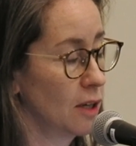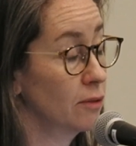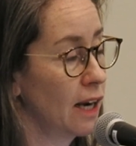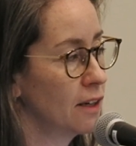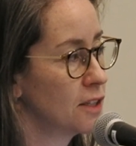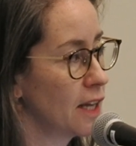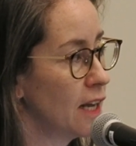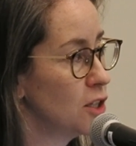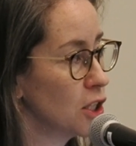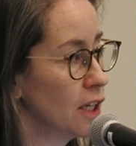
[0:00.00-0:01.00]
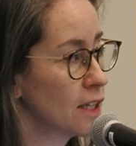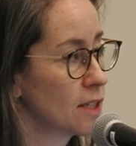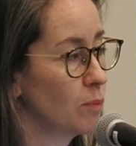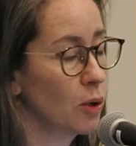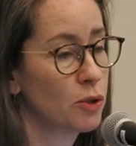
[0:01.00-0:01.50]
around
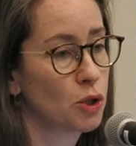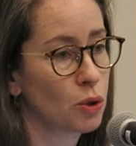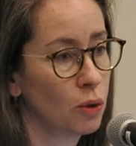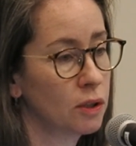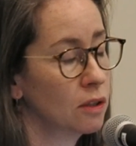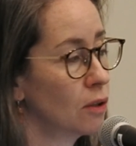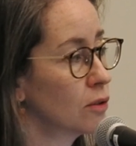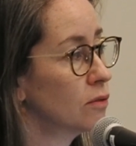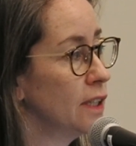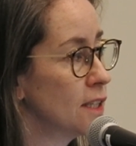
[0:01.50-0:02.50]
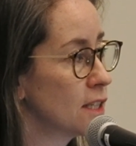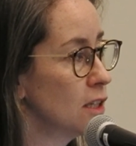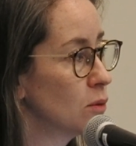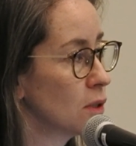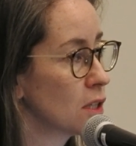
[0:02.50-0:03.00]
NGS, both short and long read
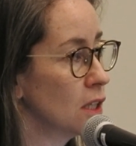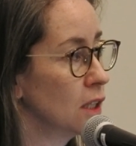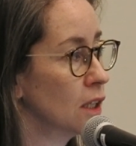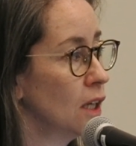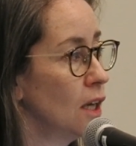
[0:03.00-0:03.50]
sequencing,